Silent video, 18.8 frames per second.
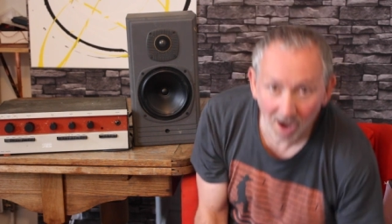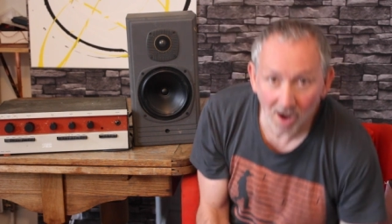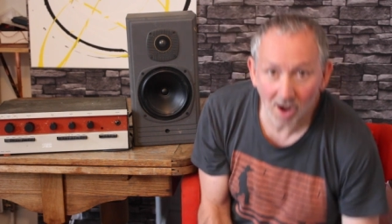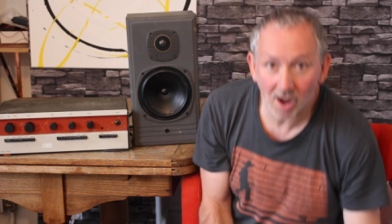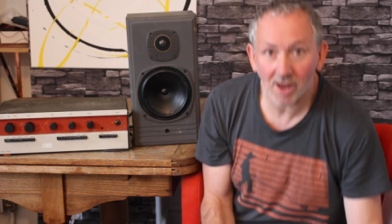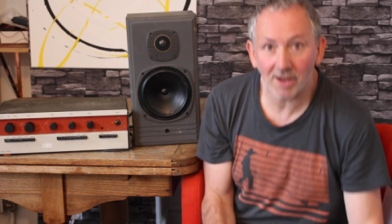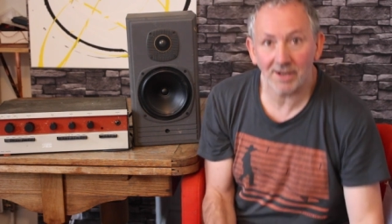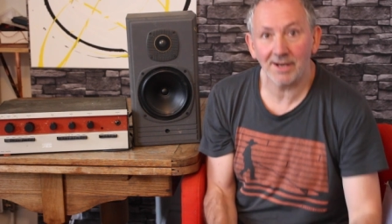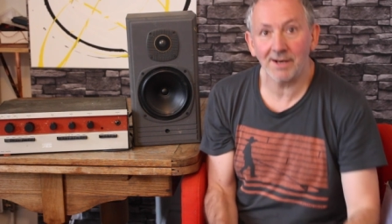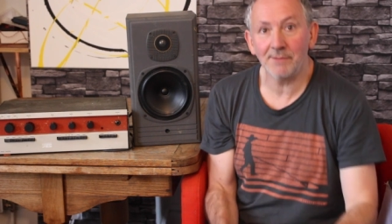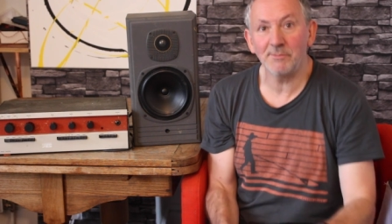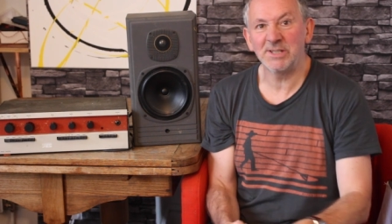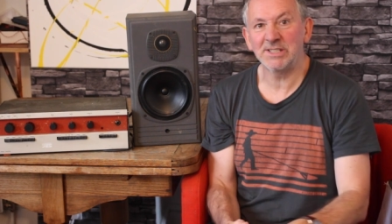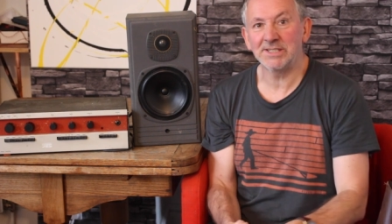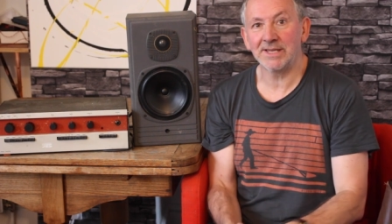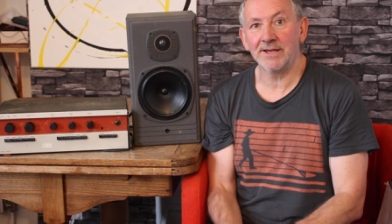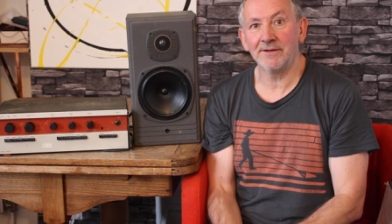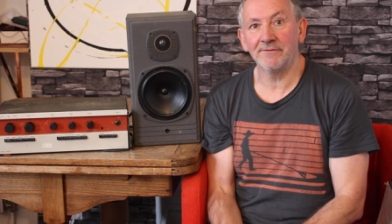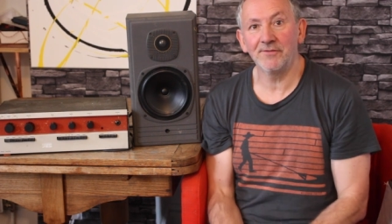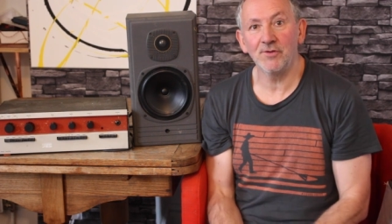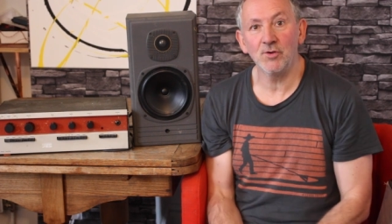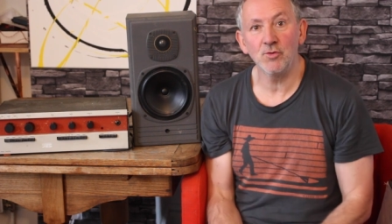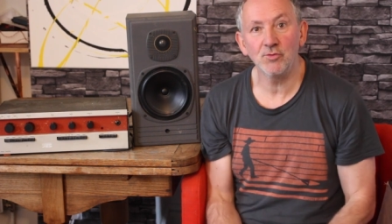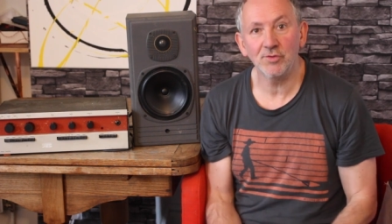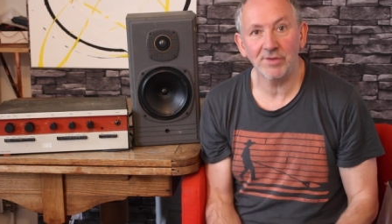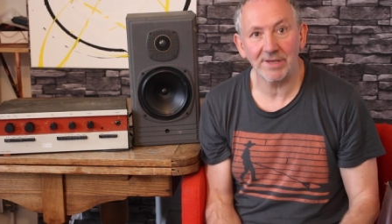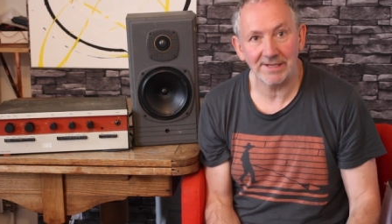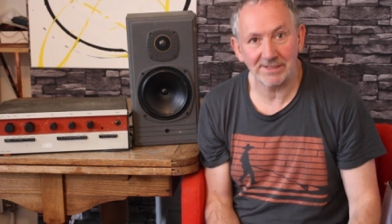uh, let me say a
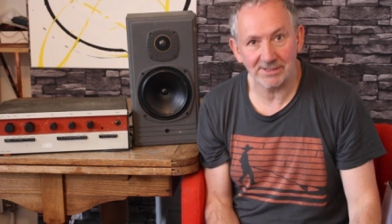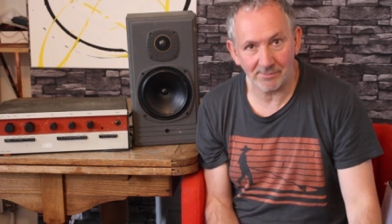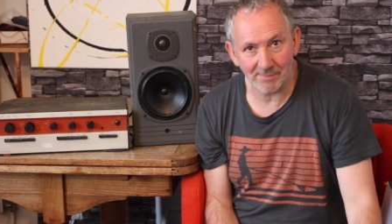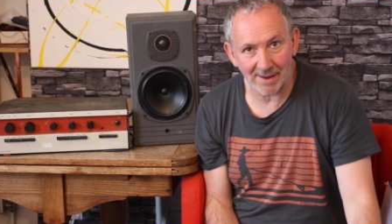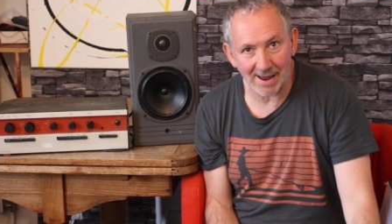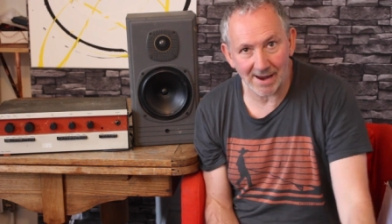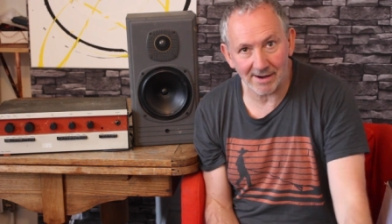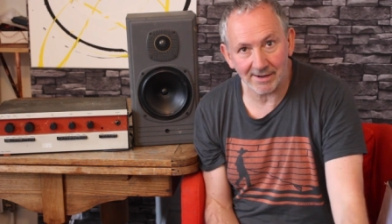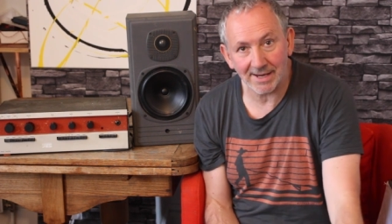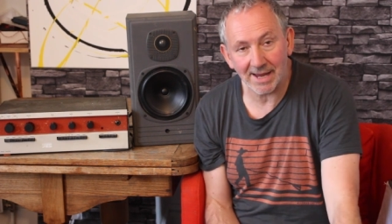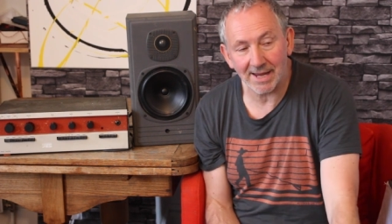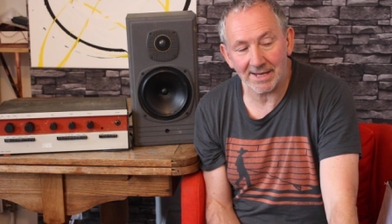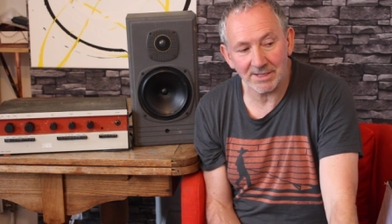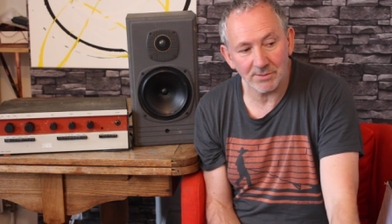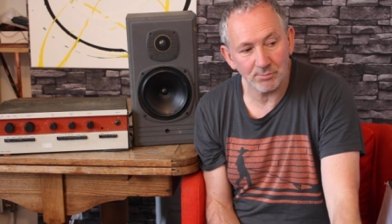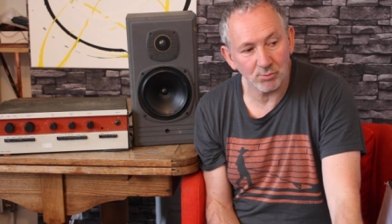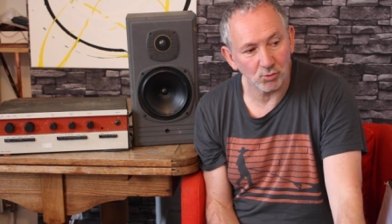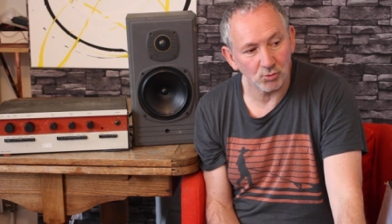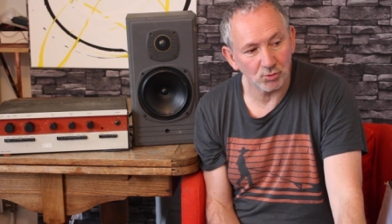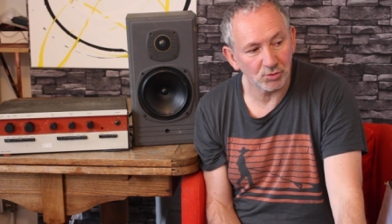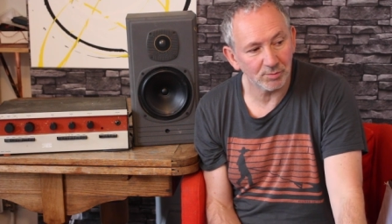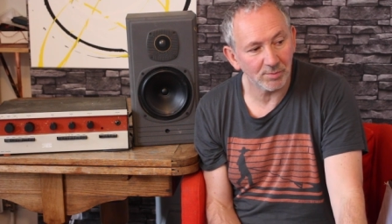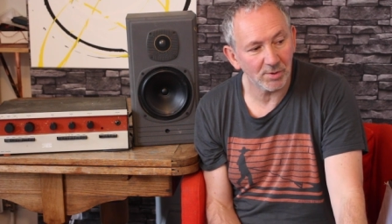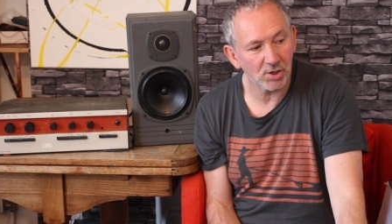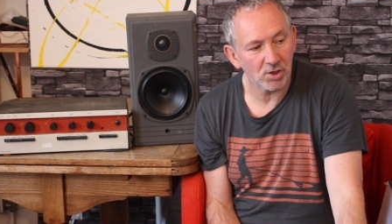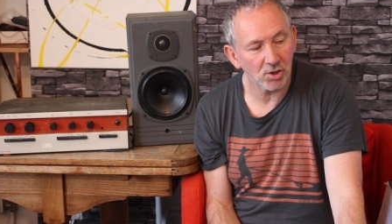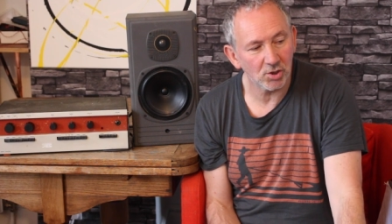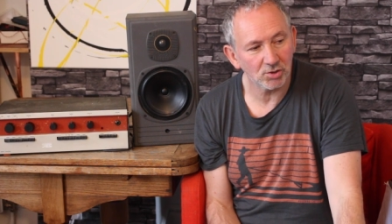few things about cables
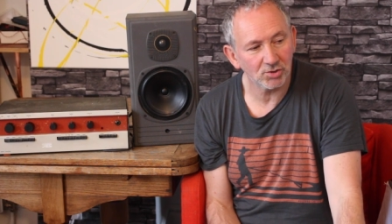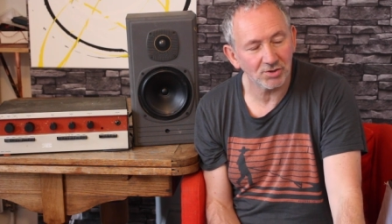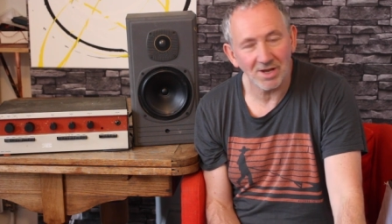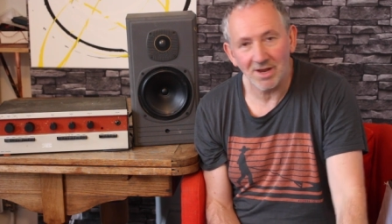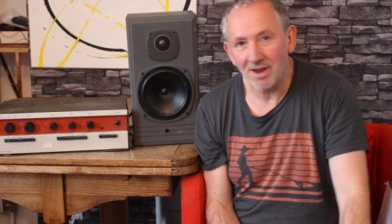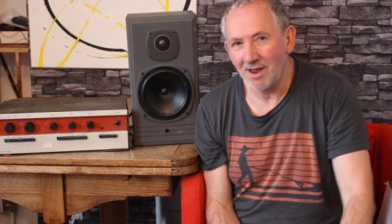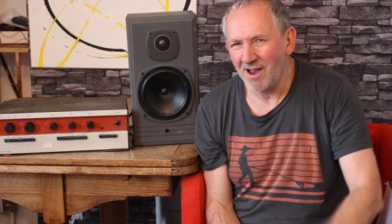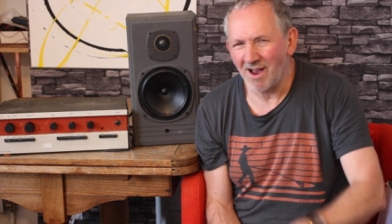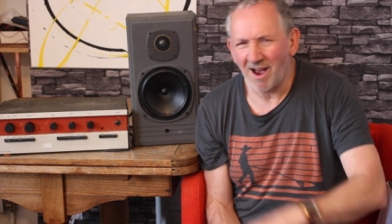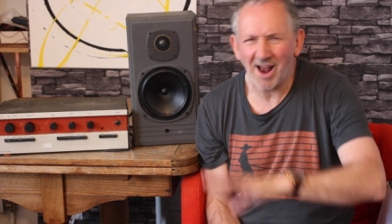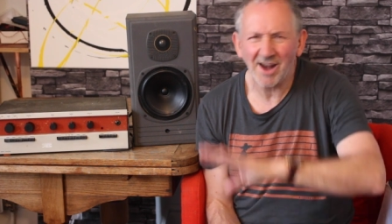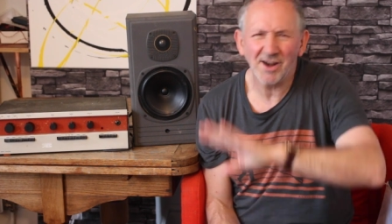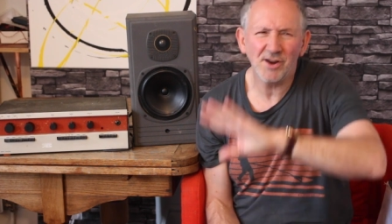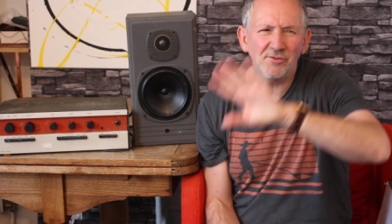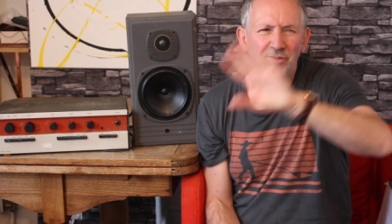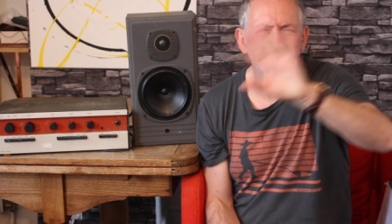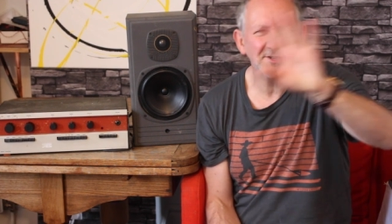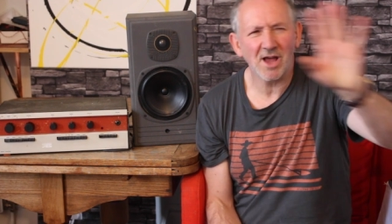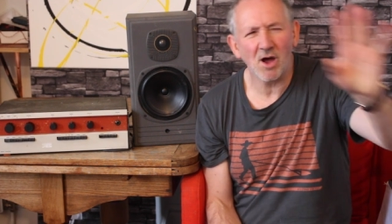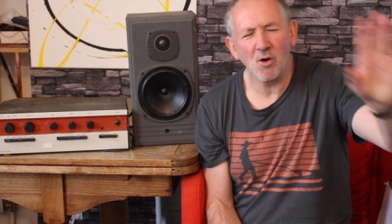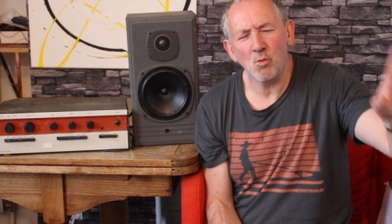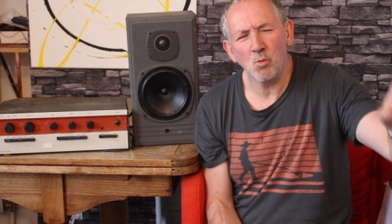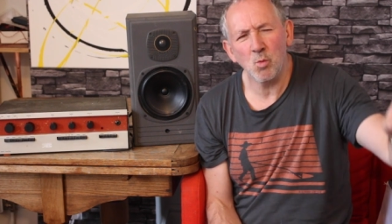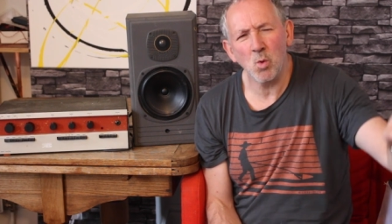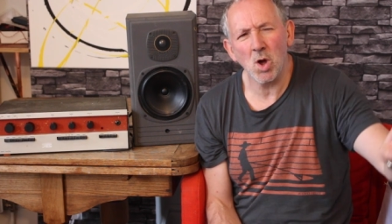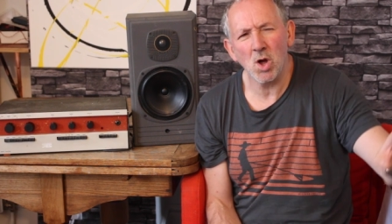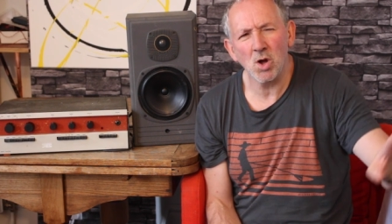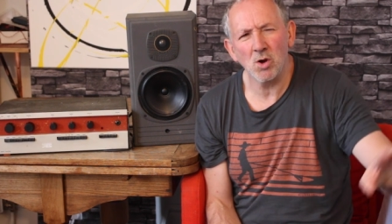because I know there's a
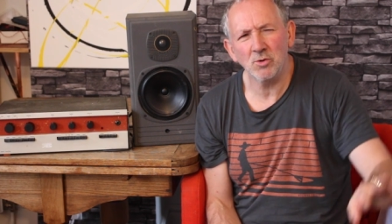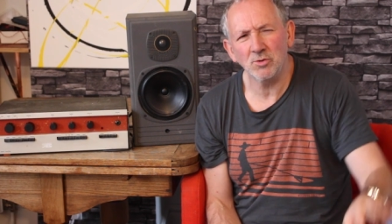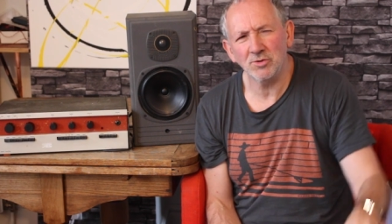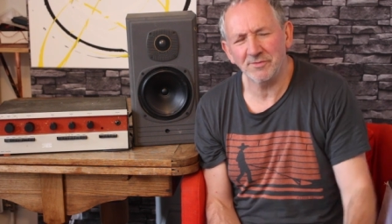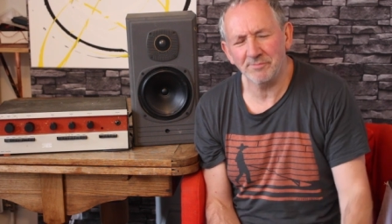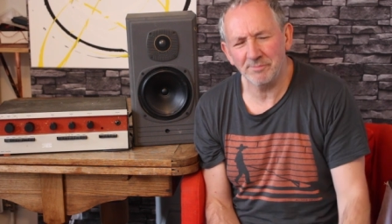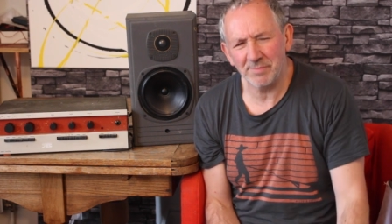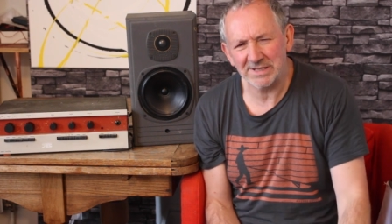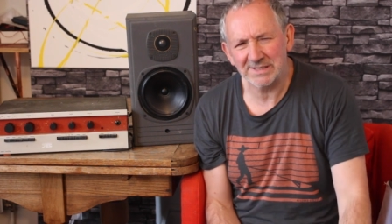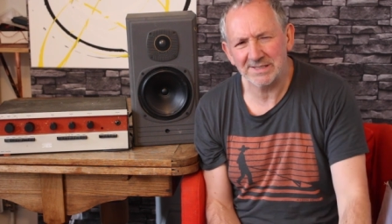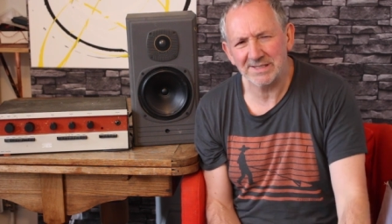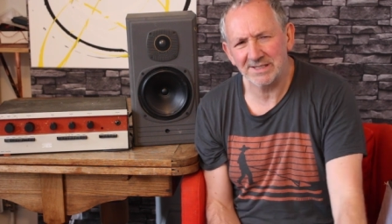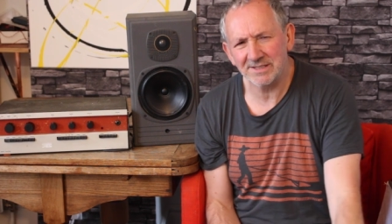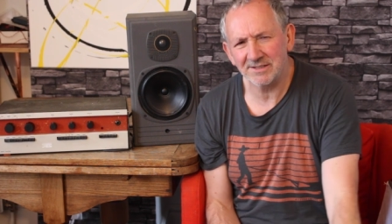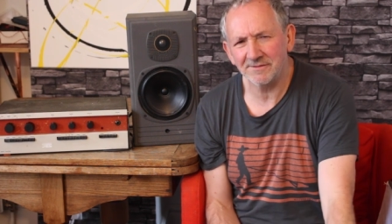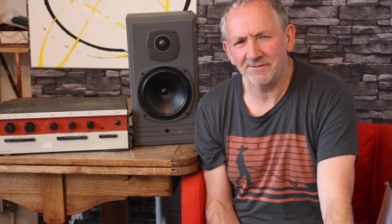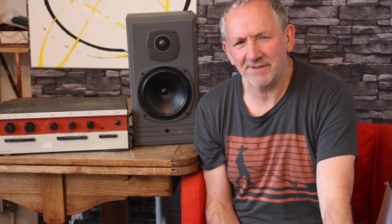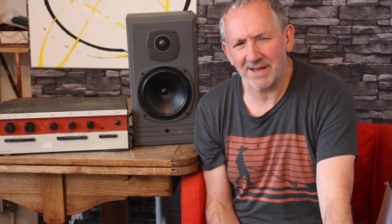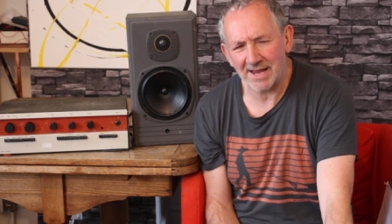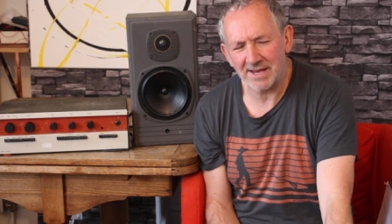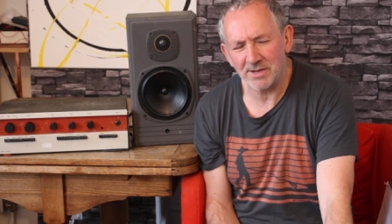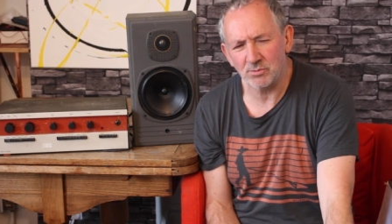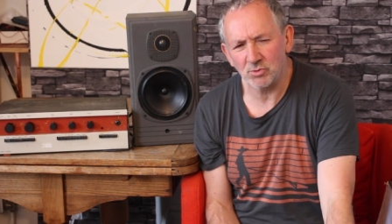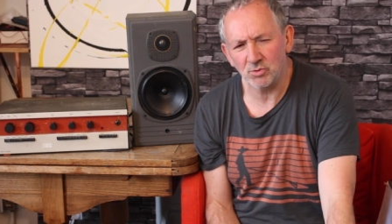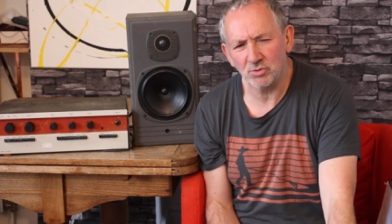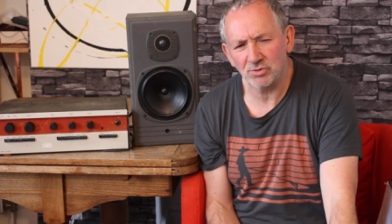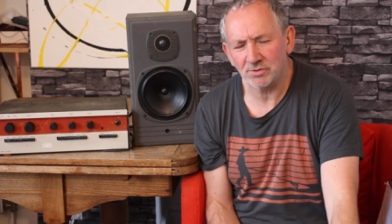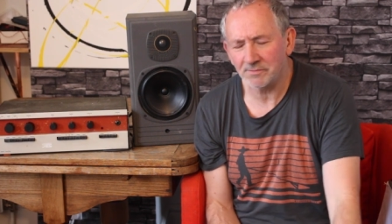whole world of business of
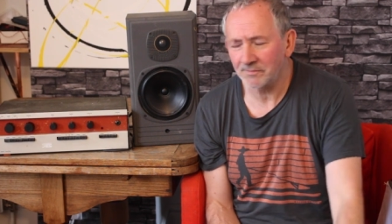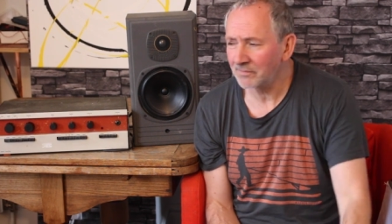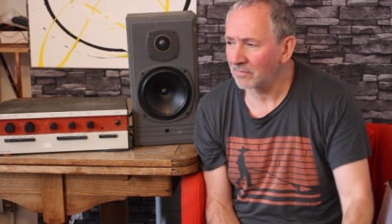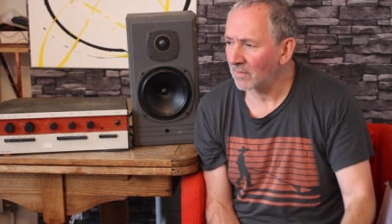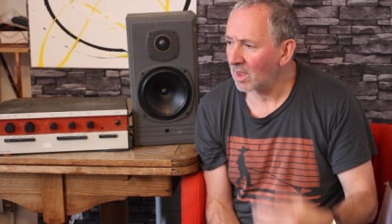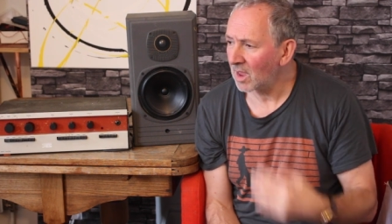cables.